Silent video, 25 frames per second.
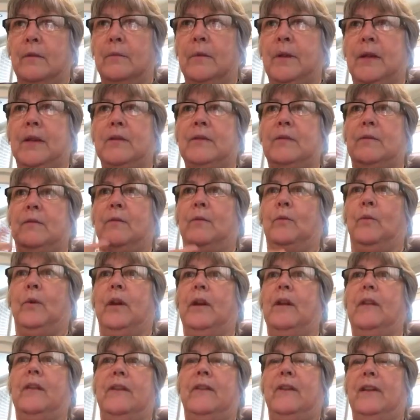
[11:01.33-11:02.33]
Because
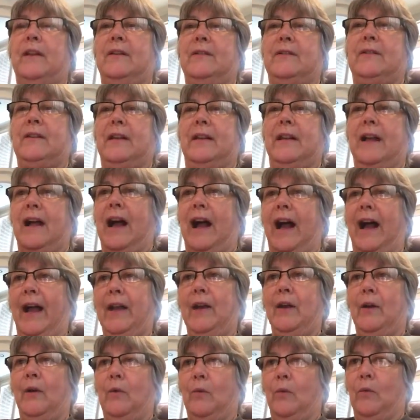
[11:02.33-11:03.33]
one of the things that I
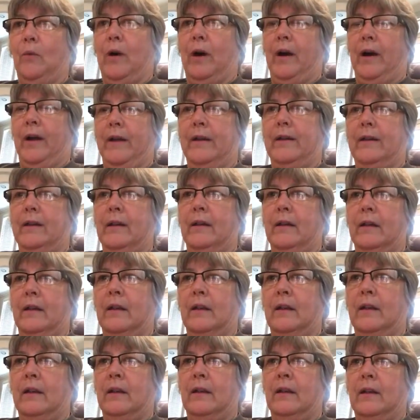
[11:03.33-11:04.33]
don't want
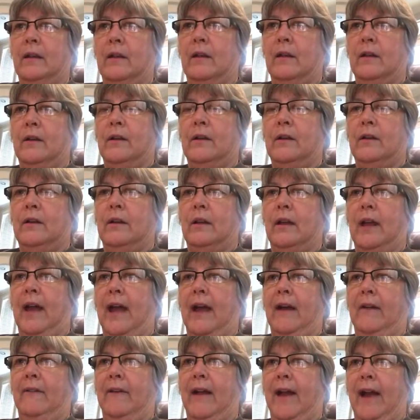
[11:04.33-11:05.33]
to
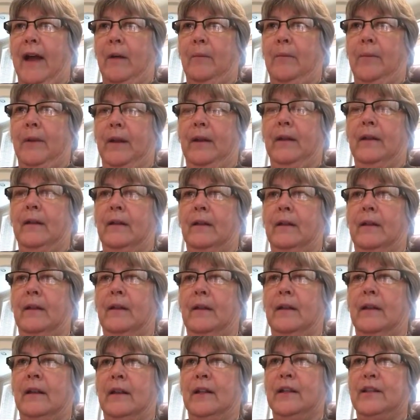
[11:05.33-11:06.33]
have happen
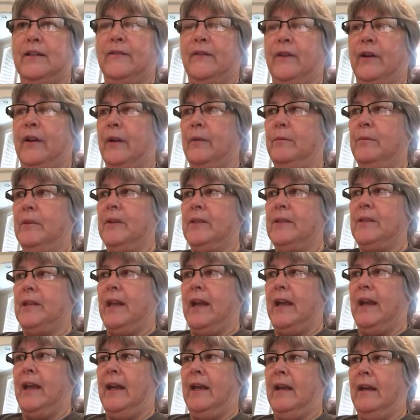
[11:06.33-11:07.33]
is for him to
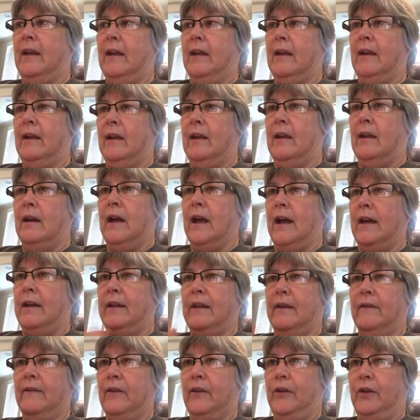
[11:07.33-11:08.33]
say, I
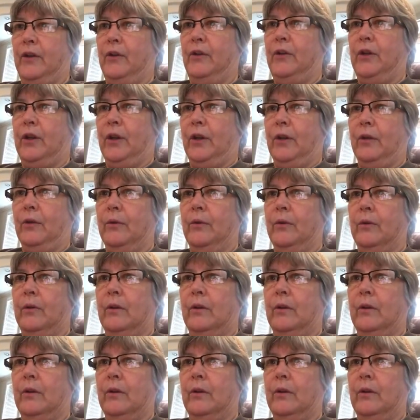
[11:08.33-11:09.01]
never knew you.